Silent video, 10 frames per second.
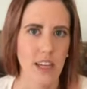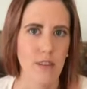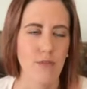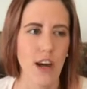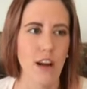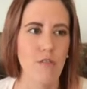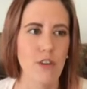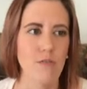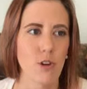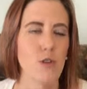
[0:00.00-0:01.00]
If
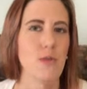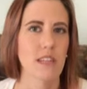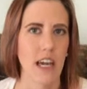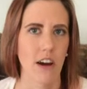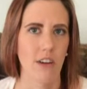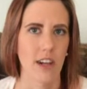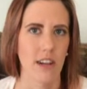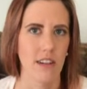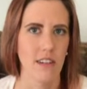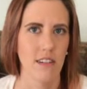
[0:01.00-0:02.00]
every vote was counted
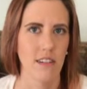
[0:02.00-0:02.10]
